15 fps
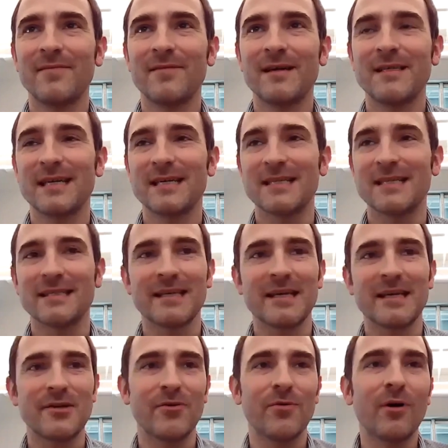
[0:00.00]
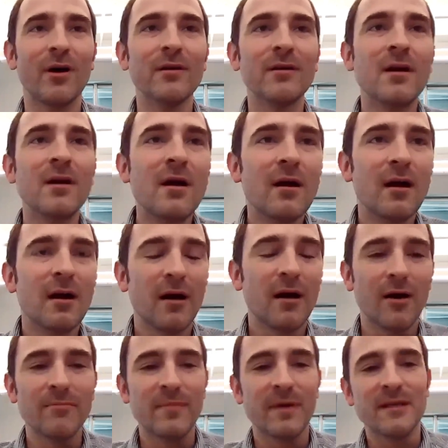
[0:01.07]
Fantastic, thank you, Phong.
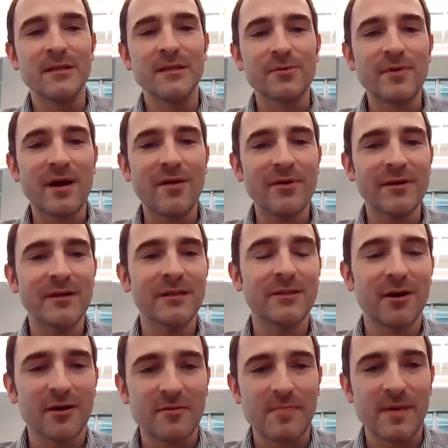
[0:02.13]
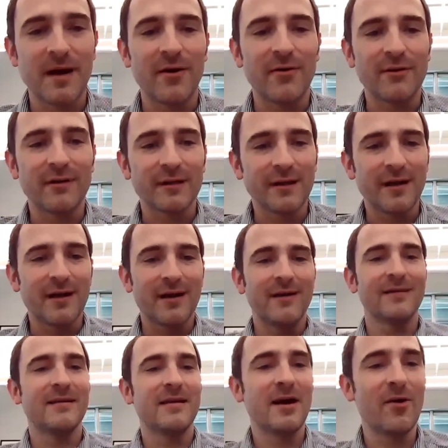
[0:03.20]
And so now we're going to talk about
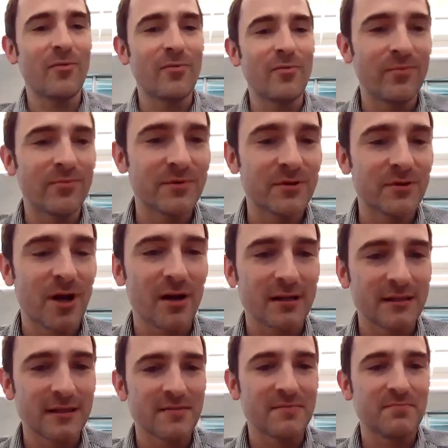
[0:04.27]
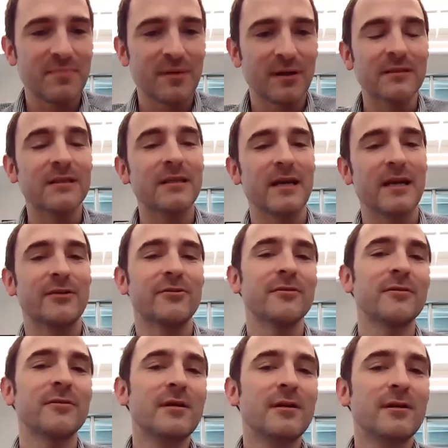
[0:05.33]
how Solace has built a
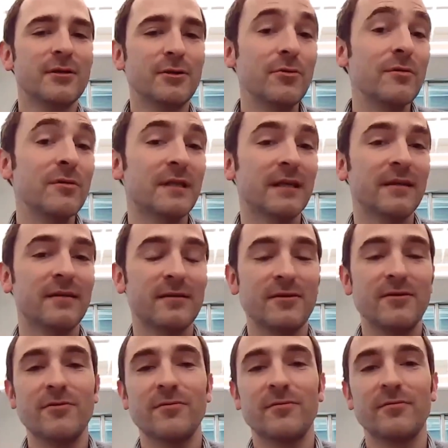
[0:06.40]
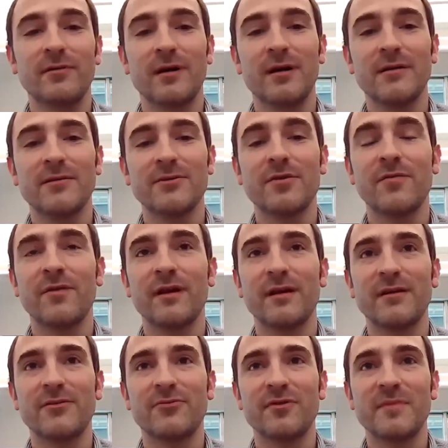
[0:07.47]
connector using the new
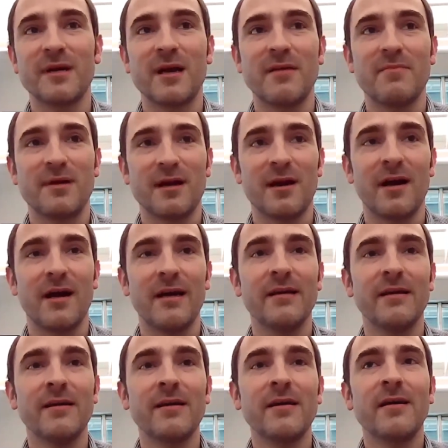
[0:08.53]
Snowflake Streaming API,